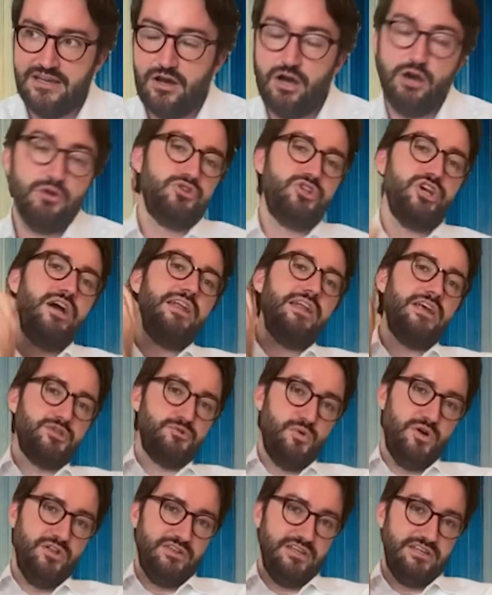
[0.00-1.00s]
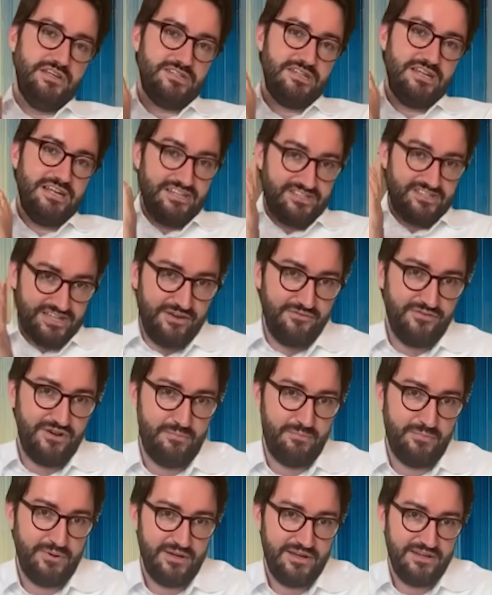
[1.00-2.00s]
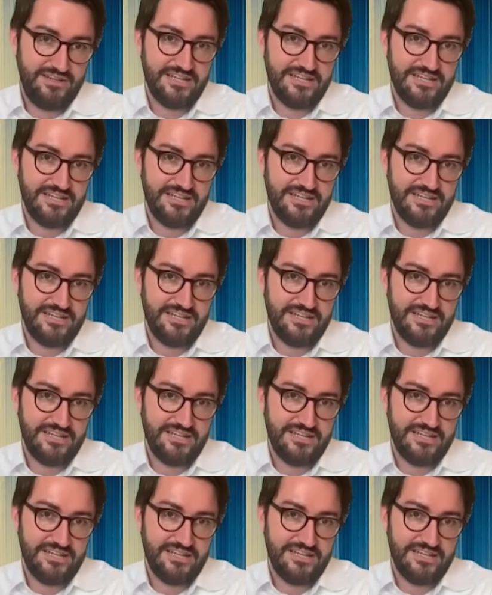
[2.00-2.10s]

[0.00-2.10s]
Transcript: oh, China's won this, let's give up.